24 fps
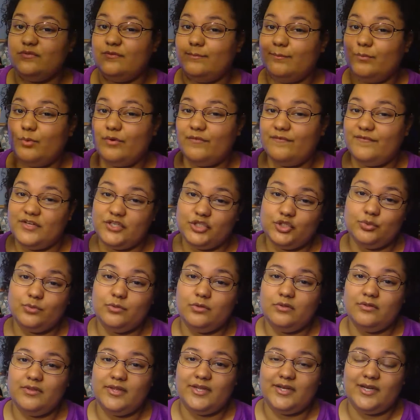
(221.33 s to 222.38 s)
more
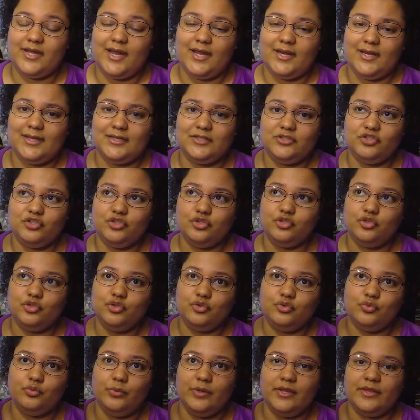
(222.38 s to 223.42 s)
visual than I like to
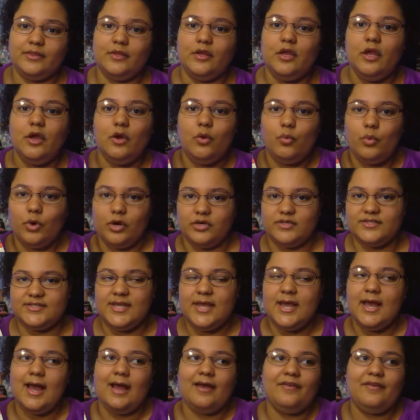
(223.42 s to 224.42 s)
do with words.